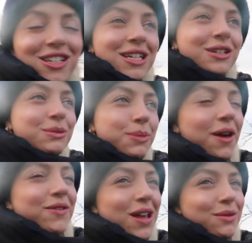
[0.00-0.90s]
chilled
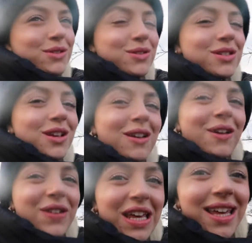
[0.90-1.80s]
birthday, which was so
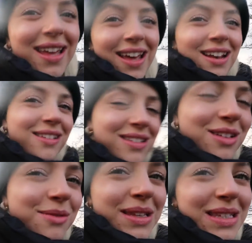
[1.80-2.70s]
lovely. Loz
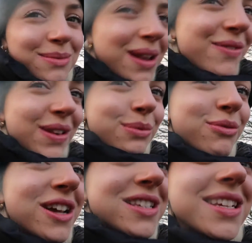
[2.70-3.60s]
got me some lovely
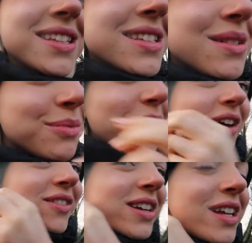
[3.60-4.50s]
presents. I'm
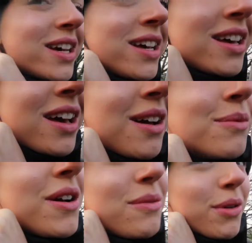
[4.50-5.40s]
wearing
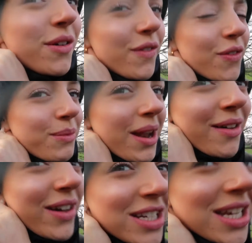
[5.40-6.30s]
both of them
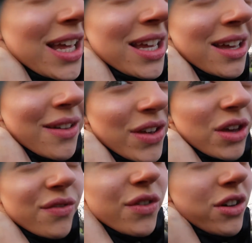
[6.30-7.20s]
now, actually. Have I
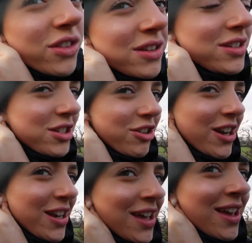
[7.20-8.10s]
got a fob on this
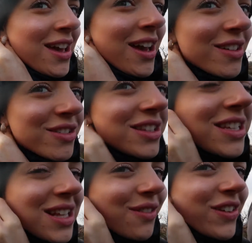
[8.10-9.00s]
screen? I got
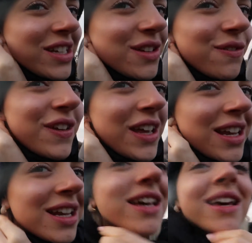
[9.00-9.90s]
these lovely
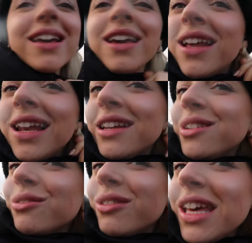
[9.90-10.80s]
Dauphine
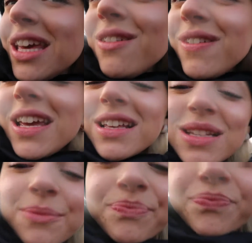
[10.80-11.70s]
little earrings